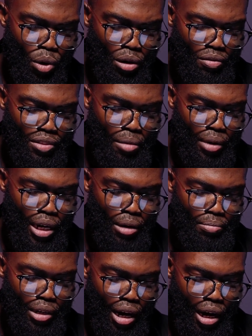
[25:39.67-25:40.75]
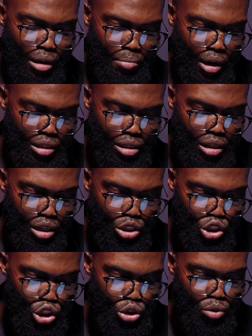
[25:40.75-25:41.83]
one of them, named Agabus,
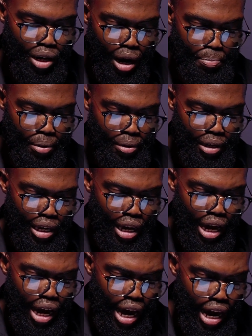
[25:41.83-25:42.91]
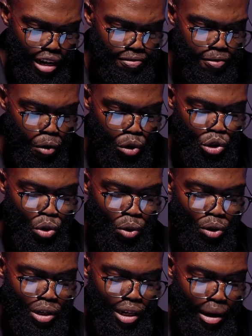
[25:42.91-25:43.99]
stood up and
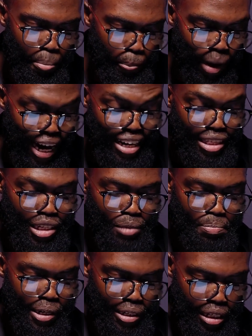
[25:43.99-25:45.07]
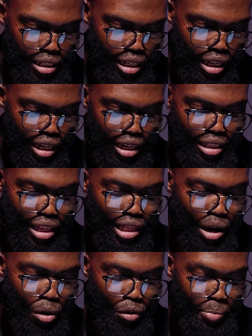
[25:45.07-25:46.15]
foretold by the Spirit that
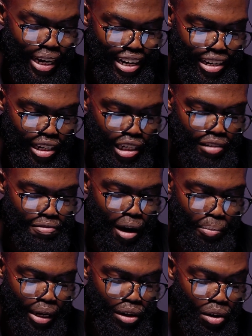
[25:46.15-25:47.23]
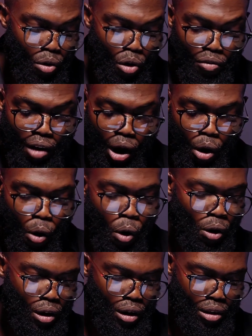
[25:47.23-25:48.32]
there would be a great famine over
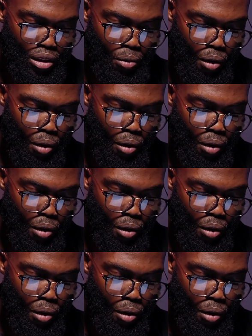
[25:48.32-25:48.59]
all the